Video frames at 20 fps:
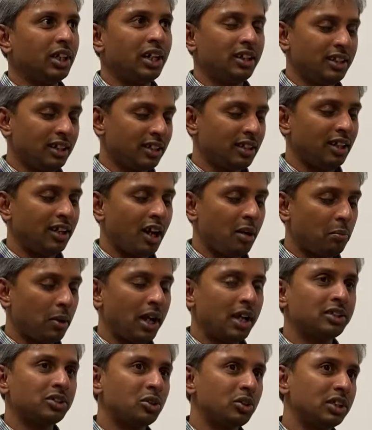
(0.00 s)
anything that
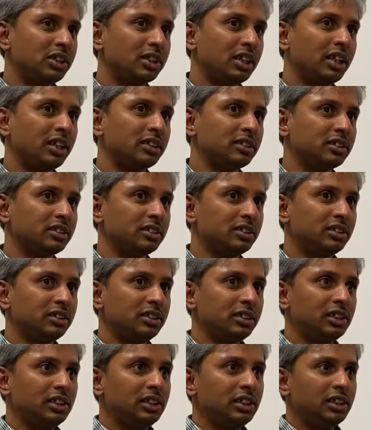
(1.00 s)
applies on the skin.
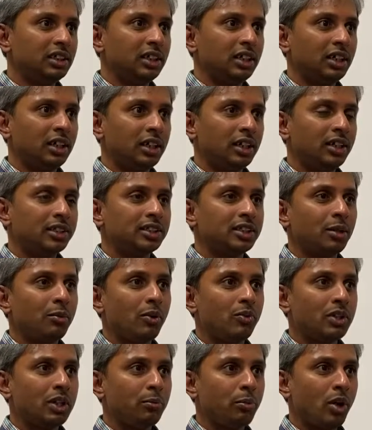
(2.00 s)
Some
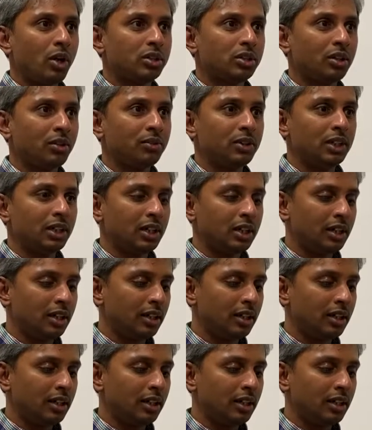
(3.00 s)
of the parts of the